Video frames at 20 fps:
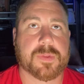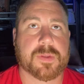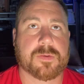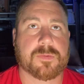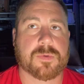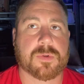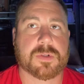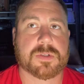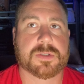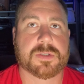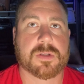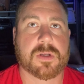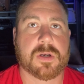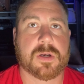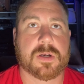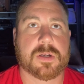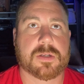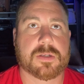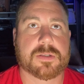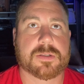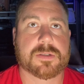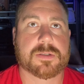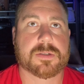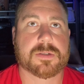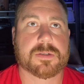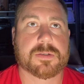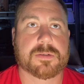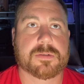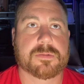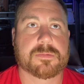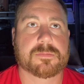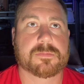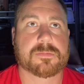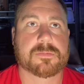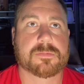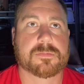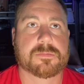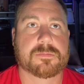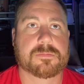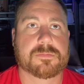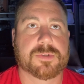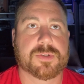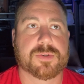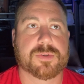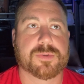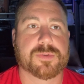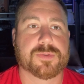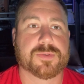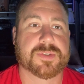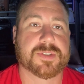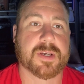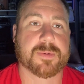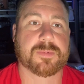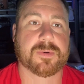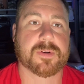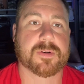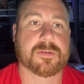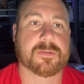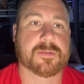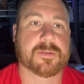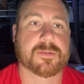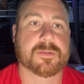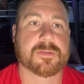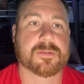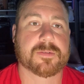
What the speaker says: Well, it's not two separate